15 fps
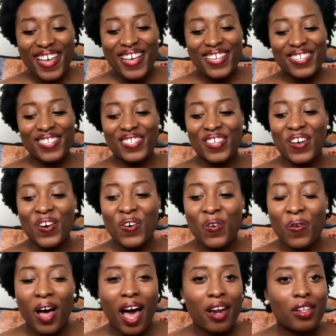So
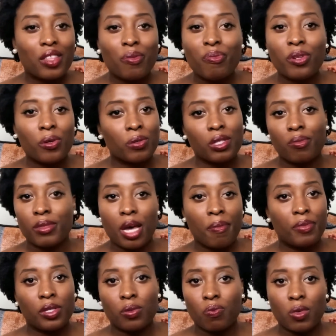out of the blue,
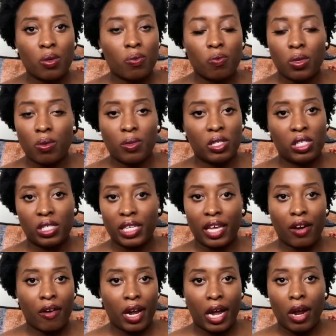sometimes we would just get
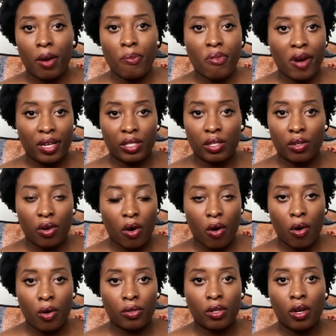our hair pressed and
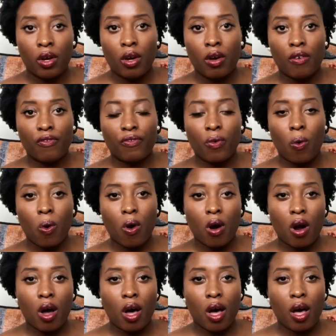curled for
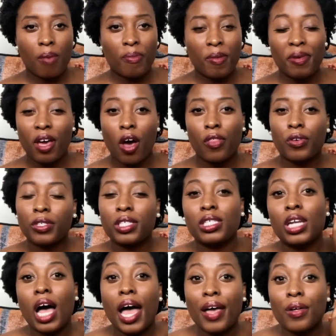maybe other
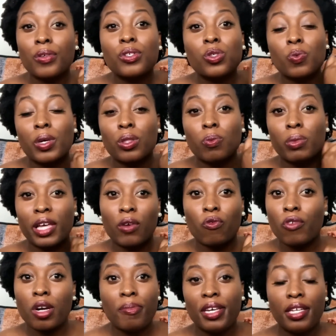styles with like
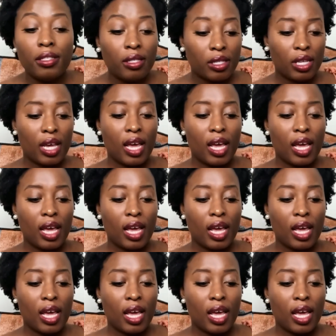ribbons.